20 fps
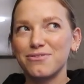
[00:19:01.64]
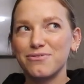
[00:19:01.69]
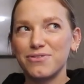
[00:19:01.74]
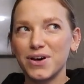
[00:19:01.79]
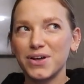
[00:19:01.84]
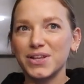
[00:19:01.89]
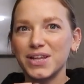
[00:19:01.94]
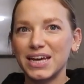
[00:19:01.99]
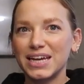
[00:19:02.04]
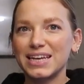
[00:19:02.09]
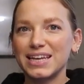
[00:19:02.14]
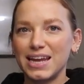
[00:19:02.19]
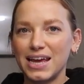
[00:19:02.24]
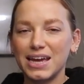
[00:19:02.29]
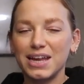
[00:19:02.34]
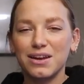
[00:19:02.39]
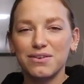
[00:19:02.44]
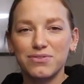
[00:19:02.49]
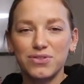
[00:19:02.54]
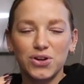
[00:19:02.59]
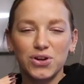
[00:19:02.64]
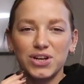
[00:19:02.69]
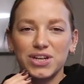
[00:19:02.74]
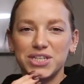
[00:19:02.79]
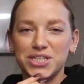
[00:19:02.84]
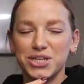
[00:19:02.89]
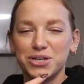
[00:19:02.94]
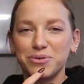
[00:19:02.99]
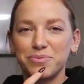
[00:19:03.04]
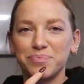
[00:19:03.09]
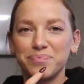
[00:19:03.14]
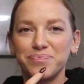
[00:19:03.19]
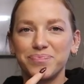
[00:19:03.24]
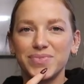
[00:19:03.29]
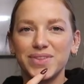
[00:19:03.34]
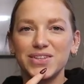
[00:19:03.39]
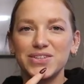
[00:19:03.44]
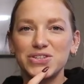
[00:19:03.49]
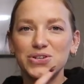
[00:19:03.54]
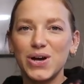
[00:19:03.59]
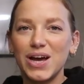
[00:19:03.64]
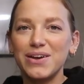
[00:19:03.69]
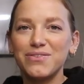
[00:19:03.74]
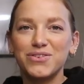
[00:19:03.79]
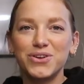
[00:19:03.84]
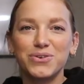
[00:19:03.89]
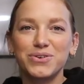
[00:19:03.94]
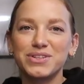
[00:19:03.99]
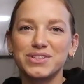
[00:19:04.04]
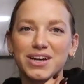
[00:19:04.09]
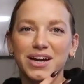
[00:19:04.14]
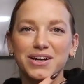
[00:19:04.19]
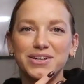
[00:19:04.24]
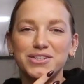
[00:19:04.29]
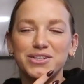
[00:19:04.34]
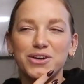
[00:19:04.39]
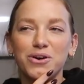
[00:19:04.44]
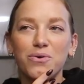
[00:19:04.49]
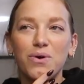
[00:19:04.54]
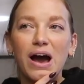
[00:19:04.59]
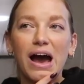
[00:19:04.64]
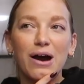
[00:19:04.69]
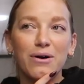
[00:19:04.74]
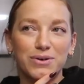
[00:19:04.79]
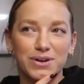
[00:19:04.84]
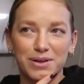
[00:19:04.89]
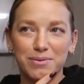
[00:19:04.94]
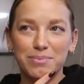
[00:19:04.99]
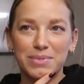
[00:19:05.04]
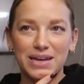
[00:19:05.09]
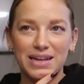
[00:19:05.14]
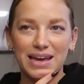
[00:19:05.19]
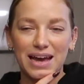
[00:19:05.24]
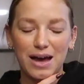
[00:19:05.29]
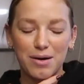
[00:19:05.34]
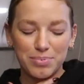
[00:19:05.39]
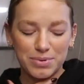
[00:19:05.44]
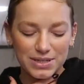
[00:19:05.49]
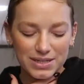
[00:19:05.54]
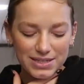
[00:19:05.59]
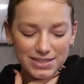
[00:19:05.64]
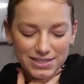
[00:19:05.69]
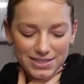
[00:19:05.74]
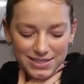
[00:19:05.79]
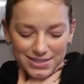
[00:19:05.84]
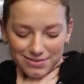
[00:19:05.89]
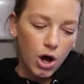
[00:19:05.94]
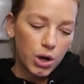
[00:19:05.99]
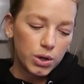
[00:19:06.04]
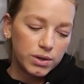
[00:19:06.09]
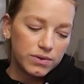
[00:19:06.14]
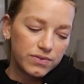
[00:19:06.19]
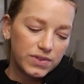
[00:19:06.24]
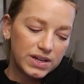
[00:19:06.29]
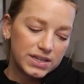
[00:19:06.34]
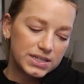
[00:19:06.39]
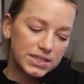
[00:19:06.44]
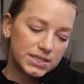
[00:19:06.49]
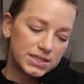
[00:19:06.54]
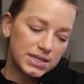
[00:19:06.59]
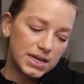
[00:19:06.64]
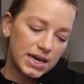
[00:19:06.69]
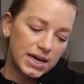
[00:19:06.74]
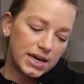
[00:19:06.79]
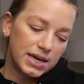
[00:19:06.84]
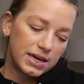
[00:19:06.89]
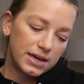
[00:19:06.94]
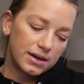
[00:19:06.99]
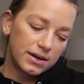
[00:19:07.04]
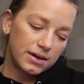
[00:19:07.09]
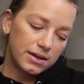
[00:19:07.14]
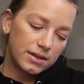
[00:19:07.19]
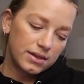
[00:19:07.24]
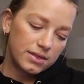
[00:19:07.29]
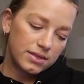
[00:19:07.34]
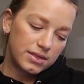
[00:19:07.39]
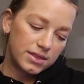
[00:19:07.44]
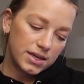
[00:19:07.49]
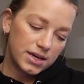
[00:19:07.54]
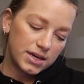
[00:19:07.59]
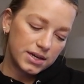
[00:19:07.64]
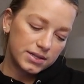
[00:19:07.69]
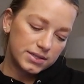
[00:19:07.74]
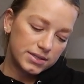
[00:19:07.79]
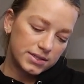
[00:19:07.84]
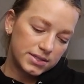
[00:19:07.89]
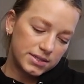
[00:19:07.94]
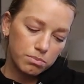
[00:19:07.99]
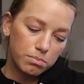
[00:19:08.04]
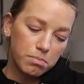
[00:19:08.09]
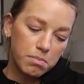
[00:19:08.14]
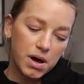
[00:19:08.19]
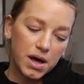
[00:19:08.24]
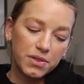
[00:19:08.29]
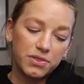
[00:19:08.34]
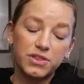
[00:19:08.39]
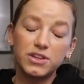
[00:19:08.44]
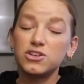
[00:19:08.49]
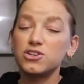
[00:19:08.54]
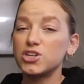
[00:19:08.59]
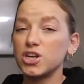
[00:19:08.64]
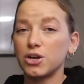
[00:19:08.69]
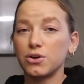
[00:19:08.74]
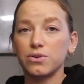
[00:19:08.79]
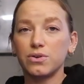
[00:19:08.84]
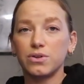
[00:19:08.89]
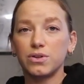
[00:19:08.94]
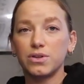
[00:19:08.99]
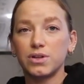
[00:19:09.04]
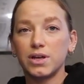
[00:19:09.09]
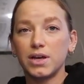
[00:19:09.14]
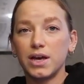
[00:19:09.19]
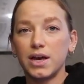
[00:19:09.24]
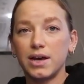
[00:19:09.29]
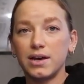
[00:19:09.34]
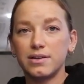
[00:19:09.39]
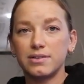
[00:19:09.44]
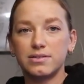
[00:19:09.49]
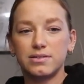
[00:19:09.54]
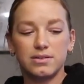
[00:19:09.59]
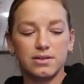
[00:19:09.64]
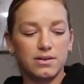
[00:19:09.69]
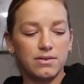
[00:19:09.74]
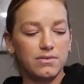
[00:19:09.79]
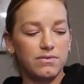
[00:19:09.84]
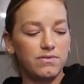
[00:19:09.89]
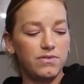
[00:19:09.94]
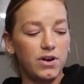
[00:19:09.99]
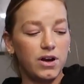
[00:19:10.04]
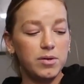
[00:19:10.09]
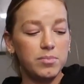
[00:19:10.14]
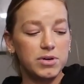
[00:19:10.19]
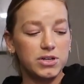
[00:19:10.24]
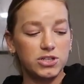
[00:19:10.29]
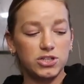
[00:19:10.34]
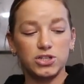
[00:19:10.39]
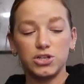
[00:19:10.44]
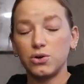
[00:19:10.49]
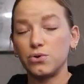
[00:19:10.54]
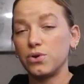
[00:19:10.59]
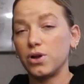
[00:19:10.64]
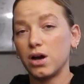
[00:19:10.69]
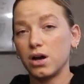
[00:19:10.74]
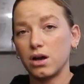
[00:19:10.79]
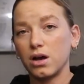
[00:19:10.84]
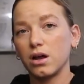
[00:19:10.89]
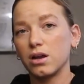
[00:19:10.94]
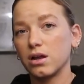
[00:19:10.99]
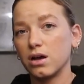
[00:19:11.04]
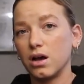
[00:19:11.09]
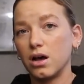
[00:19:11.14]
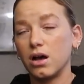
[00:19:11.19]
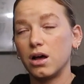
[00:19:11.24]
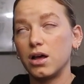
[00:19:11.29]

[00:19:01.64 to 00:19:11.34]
felt like negative 32. So I have no desire to go out in Minneapolis. All of that to say, this month in general has very much so not gone